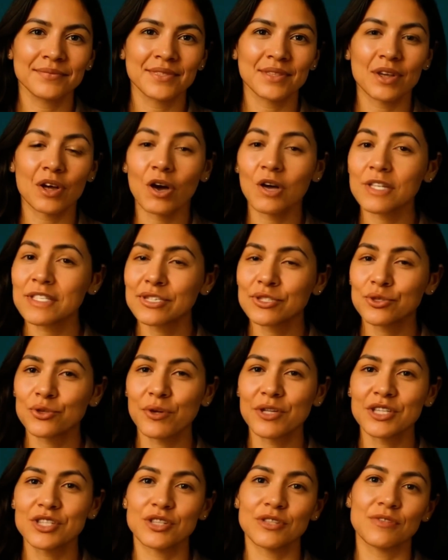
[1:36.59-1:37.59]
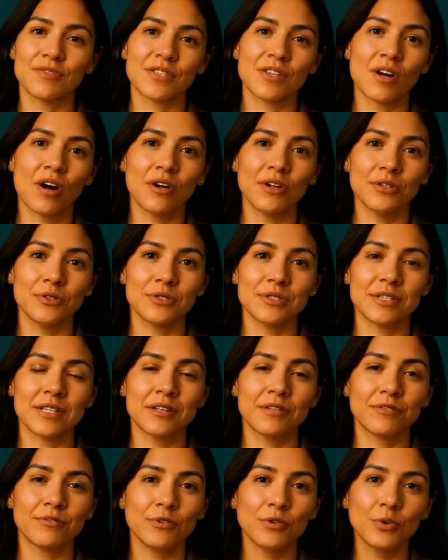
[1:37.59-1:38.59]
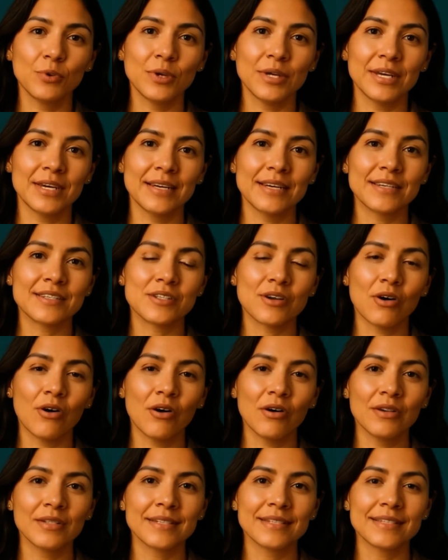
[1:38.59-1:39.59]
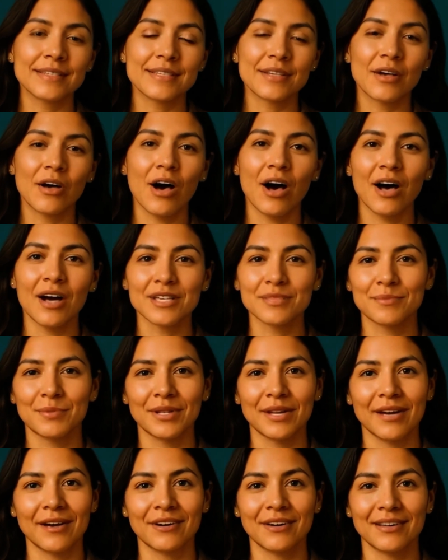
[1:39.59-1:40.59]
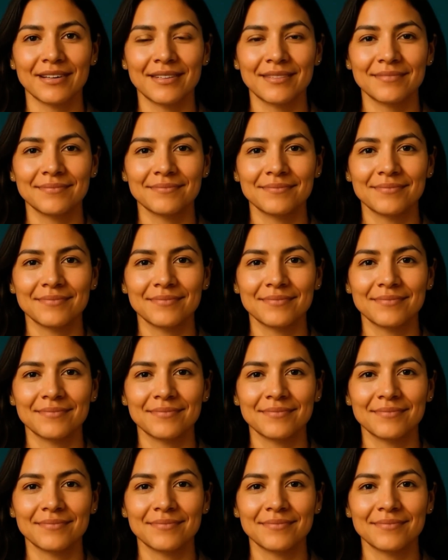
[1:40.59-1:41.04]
The concentration of solutes in a fluid is called its osmolarity.